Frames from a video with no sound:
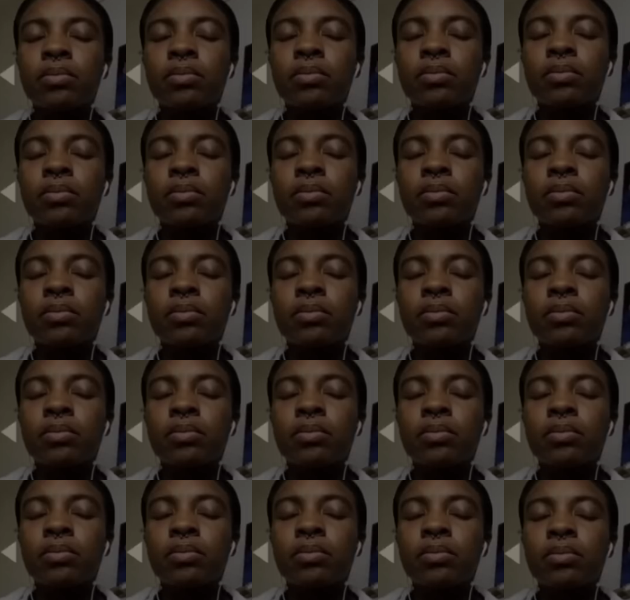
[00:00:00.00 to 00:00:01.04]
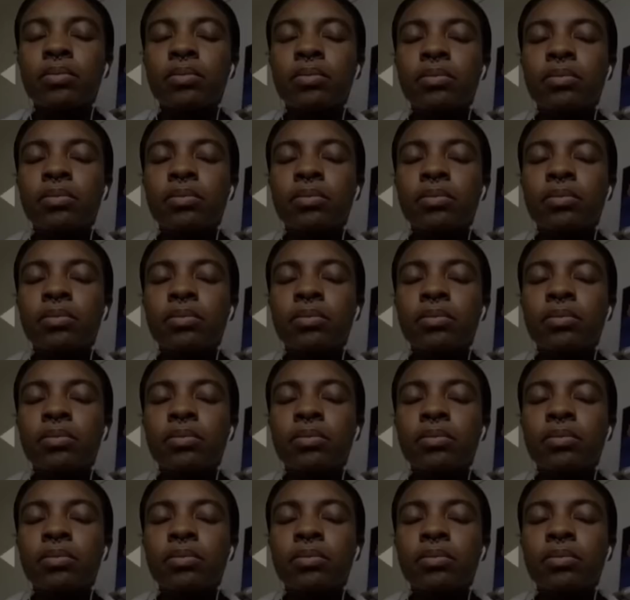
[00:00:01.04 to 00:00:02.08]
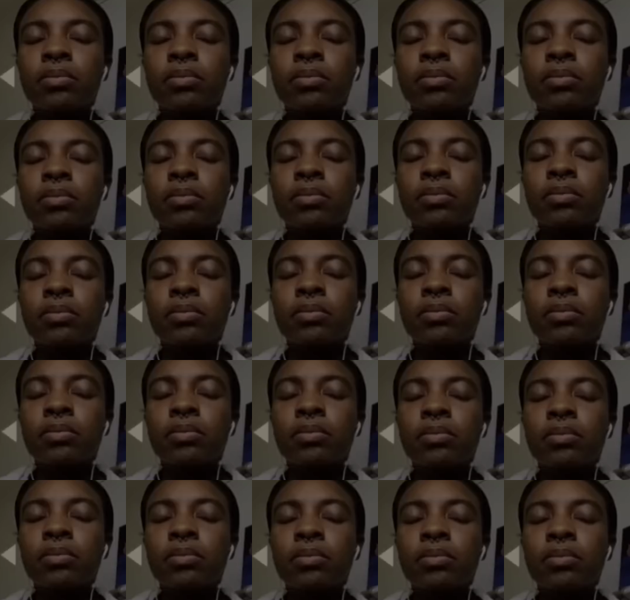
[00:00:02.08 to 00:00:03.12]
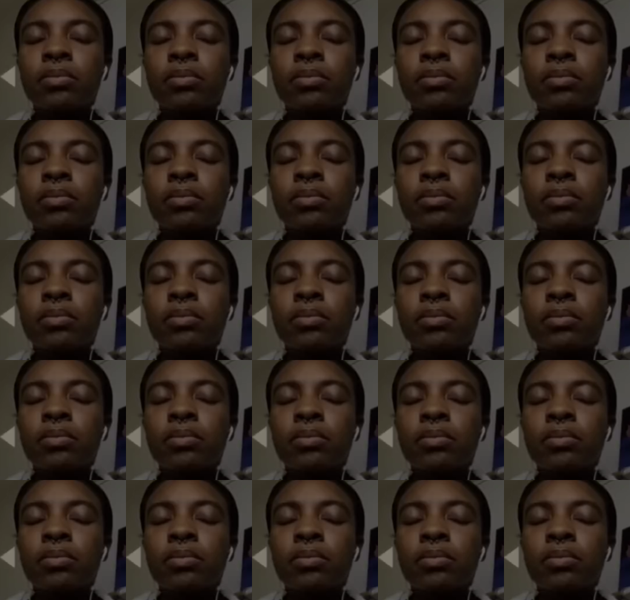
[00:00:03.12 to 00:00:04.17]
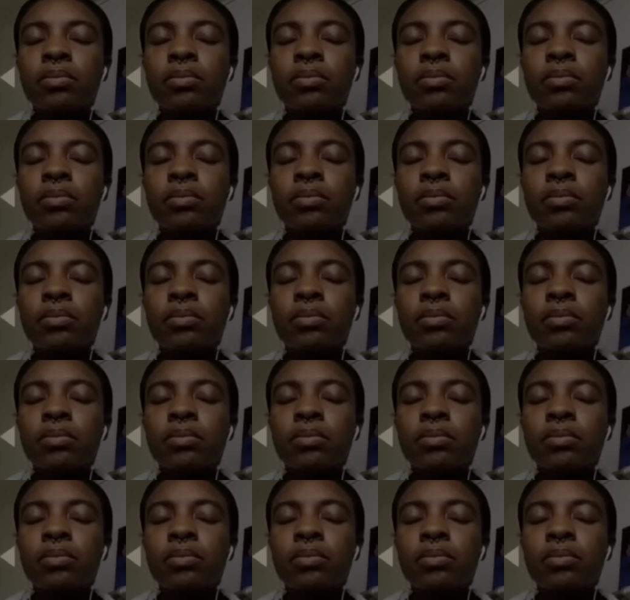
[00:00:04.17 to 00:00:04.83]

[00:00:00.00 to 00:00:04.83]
The person shown says nothing.